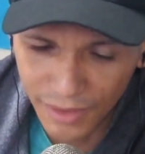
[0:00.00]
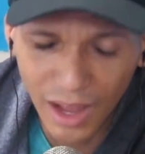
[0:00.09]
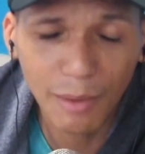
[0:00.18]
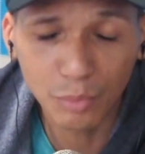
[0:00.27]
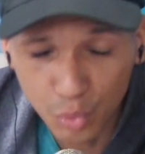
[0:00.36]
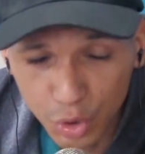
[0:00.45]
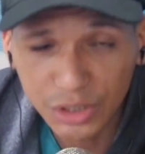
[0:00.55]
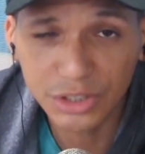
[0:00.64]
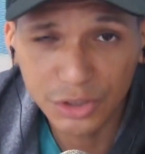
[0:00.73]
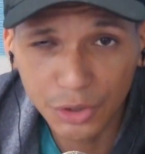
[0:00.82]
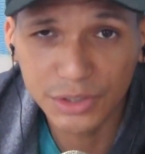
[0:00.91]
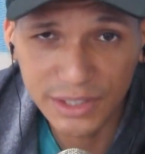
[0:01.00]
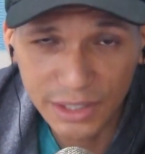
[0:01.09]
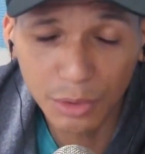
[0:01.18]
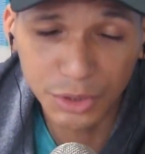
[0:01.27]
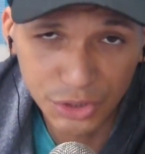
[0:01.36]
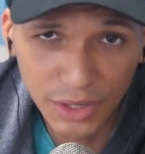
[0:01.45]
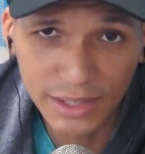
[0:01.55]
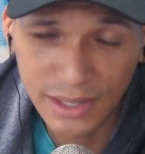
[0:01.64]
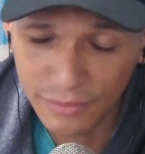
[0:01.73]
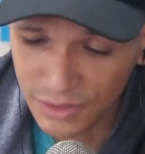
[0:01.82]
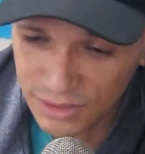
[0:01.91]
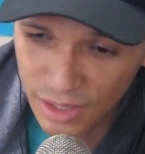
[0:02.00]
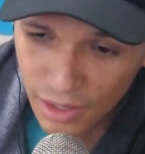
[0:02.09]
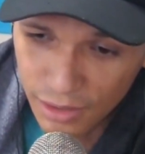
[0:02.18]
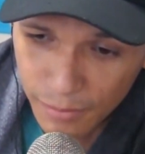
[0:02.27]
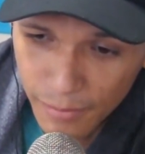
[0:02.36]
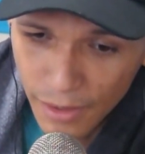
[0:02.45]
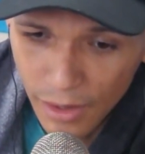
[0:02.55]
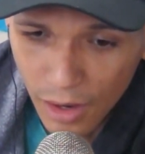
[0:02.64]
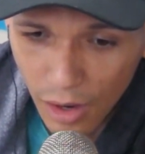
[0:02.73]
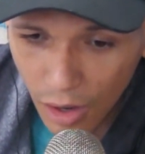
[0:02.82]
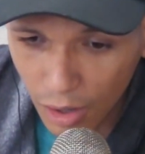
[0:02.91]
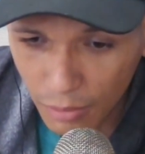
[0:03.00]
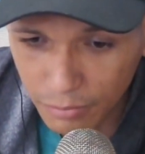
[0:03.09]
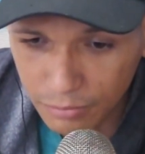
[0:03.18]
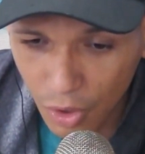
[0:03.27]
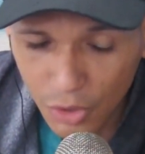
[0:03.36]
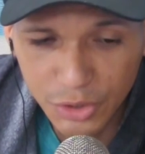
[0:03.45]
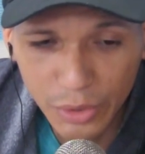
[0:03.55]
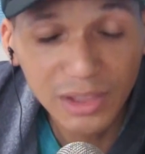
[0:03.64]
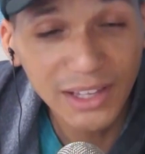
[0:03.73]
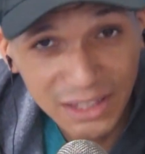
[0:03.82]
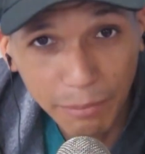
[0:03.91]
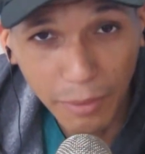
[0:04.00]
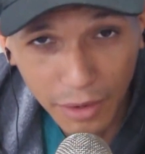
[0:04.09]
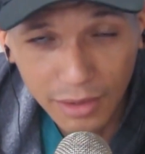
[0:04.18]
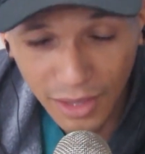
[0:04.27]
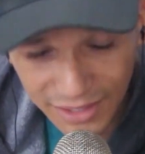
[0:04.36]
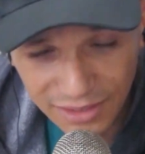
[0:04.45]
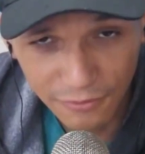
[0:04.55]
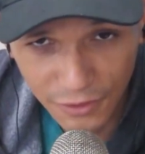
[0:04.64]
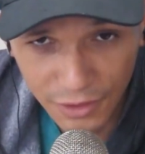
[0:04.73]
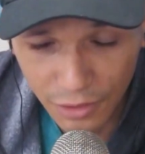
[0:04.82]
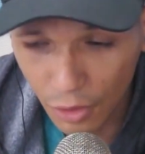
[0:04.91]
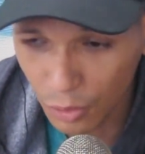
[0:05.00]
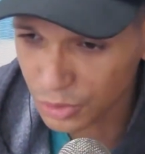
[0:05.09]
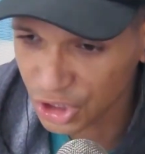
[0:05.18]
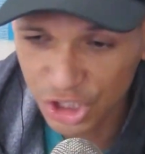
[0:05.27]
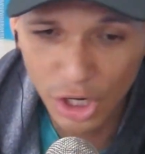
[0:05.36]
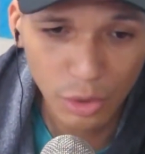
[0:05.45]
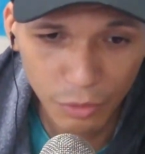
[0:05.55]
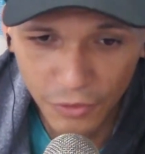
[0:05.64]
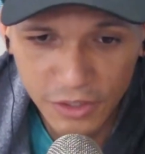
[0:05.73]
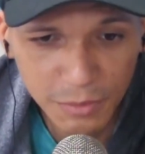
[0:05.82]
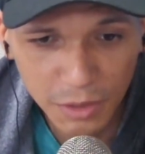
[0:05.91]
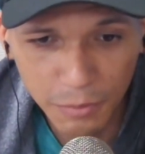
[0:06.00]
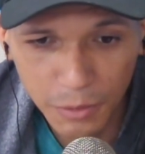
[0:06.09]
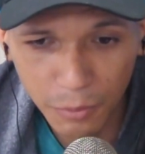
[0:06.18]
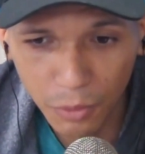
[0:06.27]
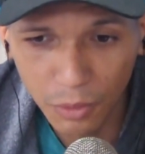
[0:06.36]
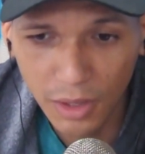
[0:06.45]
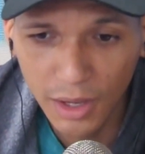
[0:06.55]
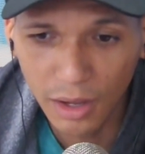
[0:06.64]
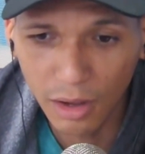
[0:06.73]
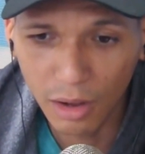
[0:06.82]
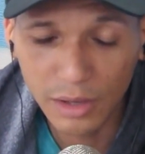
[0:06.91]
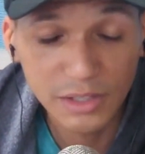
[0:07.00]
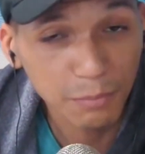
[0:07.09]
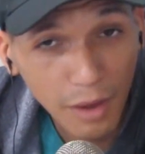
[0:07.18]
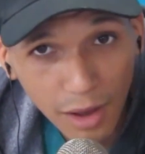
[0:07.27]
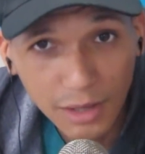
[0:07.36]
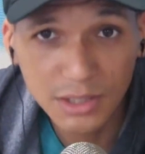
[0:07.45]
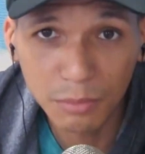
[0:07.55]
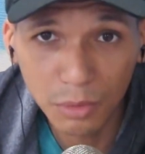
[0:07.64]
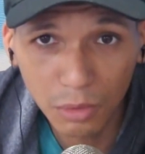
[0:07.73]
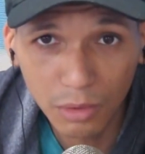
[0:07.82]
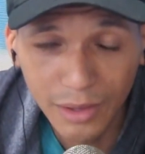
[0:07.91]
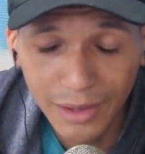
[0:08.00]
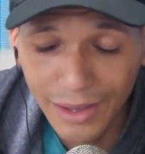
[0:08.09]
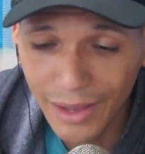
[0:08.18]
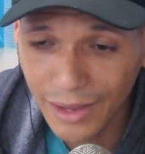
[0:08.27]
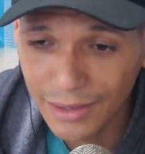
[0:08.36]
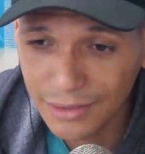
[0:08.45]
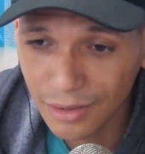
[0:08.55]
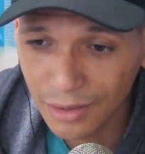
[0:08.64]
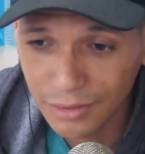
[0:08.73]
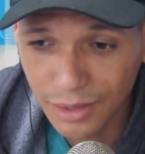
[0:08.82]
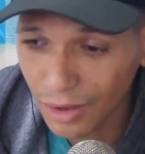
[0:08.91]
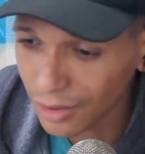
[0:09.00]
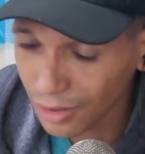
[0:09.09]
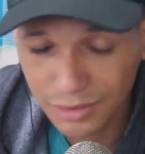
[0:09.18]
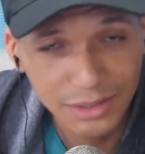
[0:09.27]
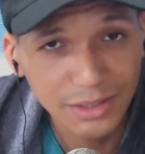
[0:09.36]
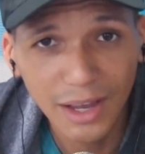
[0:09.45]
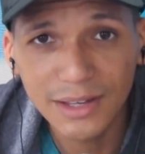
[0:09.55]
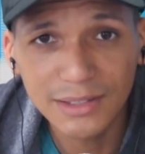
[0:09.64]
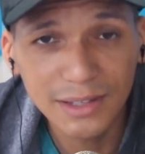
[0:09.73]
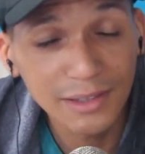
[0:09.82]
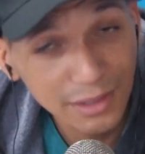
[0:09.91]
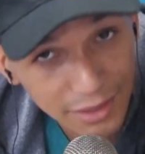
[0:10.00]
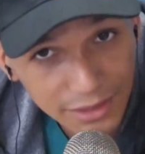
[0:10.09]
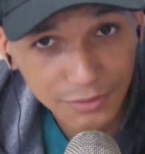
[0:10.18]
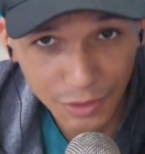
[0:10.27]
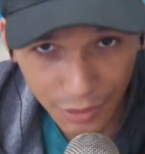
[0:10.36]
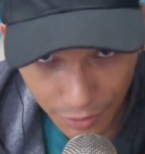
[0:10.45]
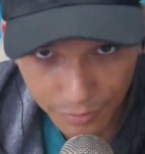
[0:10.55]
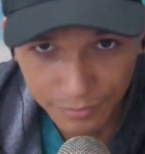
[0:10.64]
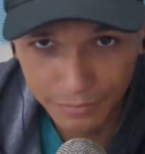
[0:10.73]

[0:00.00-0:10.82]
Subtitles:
I'm really curious to hear what you guys have to say. Also, like the video, share it with as many people as possible, and yeah, I'll see you guys in the next video.